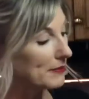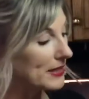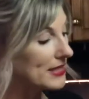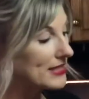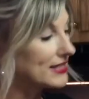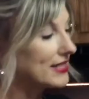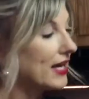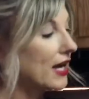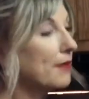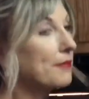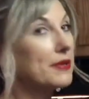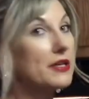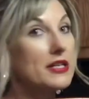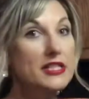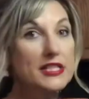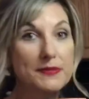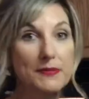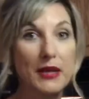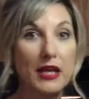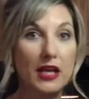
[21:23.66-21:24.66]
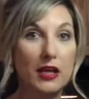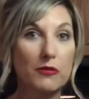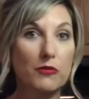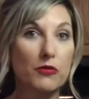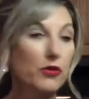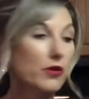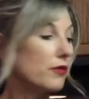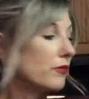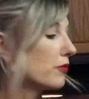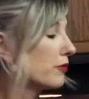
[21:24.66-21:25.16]
mixing up and it's making
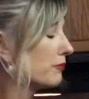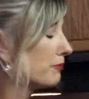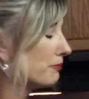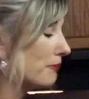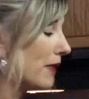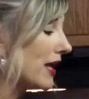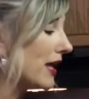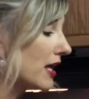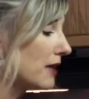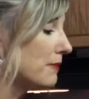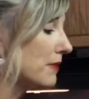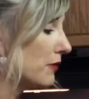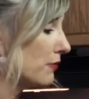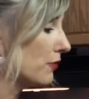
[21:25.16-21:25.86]
me